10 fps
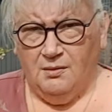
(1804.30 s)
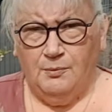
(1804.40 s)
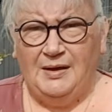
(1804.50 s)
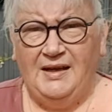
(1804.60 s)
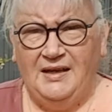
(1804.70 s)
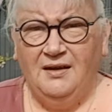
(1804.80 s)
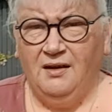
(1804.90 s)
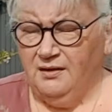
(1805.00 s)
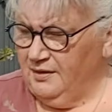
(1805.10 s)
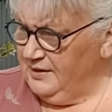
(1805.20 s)
plan
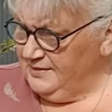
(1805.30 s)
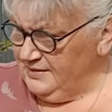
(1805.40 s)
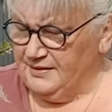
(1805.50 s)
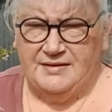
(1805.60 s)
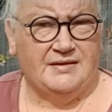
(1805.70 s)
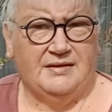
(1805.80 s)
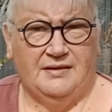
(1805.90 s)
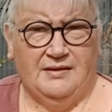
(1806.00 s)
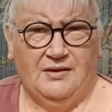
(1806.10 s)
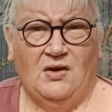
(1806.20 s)
is this.
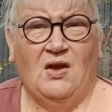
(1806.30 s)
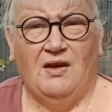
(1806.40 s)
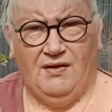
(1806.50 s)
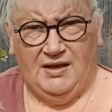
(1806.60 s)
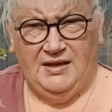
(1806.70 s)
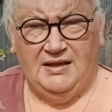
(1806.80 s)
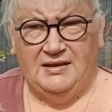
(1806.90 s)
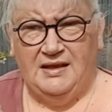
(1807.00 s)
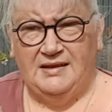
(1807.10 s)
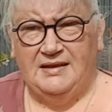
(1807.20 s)
If I can
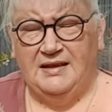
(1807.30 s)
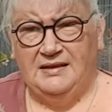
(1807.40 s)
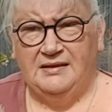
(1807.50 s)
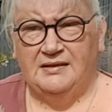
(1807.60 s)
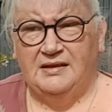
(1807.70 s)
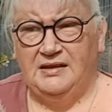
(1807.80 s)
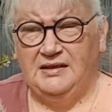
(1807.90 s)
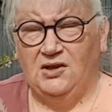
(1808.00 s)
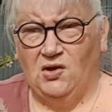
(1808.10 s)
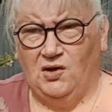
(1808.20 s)
get that done,
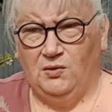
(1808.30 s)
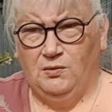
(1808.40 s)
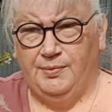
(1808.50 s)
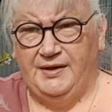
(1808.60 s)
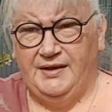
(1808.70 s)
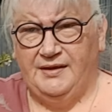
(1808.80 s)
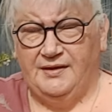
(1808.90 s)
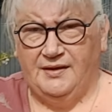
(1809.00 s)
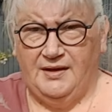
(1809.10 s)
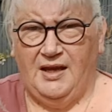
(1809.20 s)
then I will be
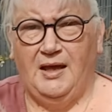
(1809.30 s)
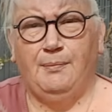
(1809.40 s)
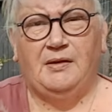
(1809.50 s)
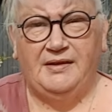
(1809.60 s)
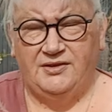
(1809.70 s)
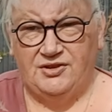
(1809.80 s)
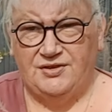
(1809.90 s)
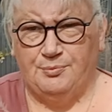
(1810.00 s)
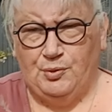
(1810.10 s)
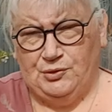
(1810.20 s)
happily
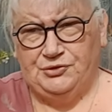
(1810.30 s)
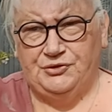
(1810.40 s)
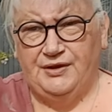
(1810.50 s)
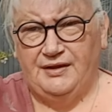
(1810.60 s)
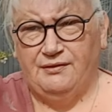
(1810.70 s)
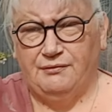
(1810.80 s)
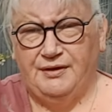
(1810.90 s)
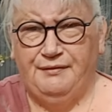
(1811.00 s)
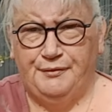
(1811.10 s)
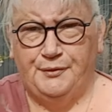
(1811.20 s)
just to potter and
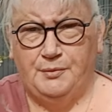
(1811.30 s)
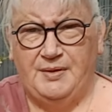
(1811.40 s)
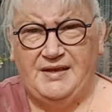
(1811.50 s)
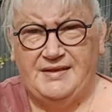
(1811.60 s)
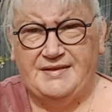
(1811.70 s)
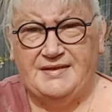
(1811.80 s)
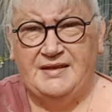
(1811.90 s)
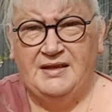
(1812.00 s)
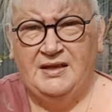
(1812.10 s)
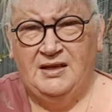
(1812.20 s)
refill the beds
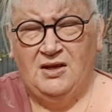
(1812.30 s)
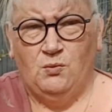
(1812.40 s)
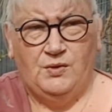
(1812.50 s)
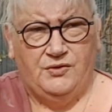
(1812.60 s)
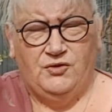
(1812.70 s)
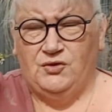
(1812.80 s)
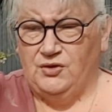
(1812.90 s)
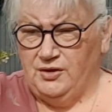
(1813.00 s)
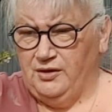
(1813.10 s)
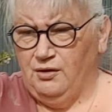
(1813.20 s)
with
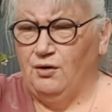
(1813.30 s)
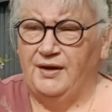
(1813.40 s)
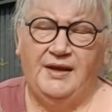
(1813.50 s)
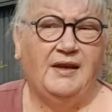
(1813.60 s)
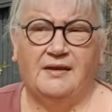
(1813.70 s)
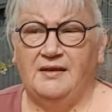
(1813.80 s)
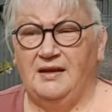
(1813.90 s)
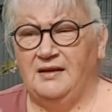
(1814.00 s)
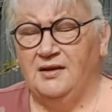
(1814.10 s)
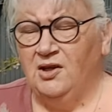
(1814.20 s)
dirt along here
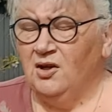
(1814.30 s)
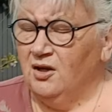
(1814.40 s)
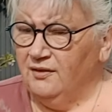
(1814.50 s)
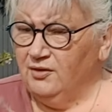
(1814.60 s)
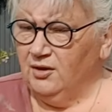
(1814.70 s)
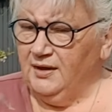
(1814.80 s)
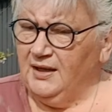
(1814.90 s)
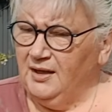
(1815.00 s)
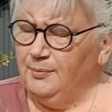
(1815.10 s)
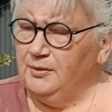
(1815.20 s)
then. I've got a
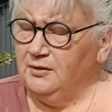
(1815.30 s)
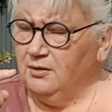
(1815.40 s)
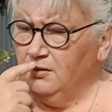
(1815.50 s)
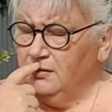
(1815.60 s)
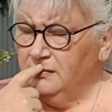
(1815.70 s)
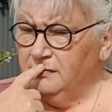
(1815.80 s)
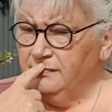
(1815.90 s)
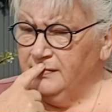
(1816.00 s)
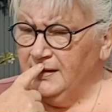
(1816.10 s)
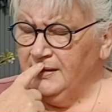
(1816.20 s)
couple
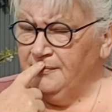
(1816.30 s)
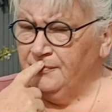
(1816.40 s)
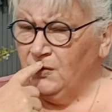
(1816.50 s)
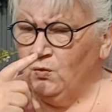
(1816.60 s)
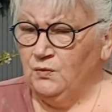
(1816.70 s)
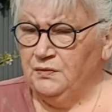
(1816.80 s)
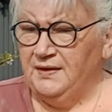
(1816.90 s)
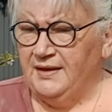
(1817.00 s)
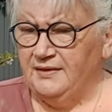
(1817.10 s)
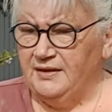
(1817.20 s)
of
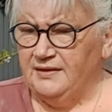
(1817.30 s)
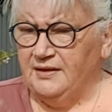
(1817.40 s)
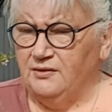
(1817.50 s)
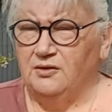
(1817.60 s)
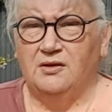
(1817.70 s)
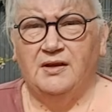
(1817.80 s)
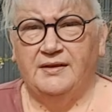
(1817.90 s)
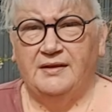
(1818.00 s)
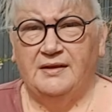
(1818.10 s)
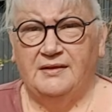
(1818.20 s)
cornflower there that look
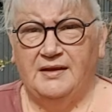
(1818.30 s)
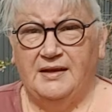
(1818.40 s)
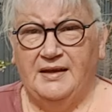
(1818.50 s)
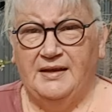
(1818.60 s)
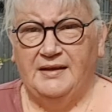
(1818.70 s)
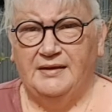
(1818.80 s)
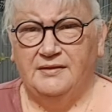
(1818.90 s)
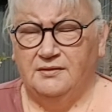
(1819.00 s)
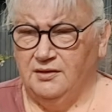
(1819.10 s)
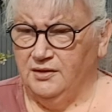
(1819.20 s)
like that they
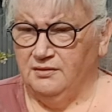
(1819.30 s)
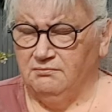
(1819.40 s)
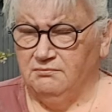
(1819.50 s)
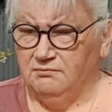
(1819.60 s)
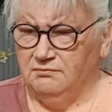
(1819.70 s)
are in